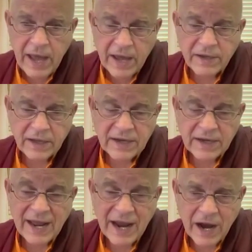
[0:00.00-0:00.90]
had
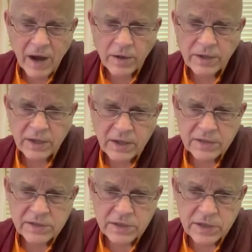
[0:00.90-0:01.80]
inherent
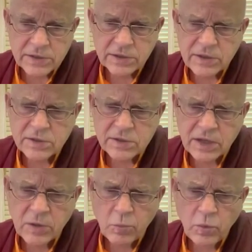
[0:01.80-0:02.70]
existence,
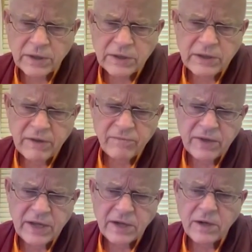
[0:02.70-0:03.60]
it wouldn't have
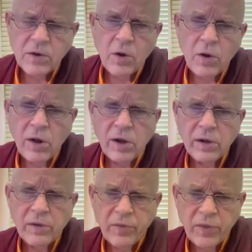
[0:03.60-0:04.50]
needed
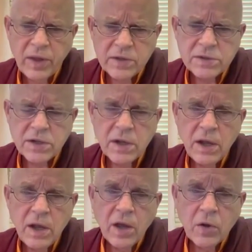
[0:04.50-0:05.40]
all these
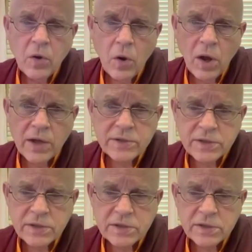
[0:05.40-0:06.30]

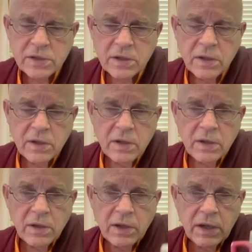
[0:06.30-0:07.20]
causes
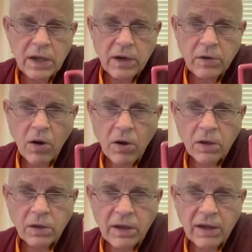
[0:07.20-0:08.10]
in
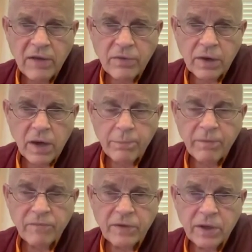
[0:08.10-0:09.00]
order to have a cup
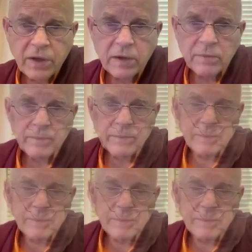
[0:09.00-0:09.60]
of tea.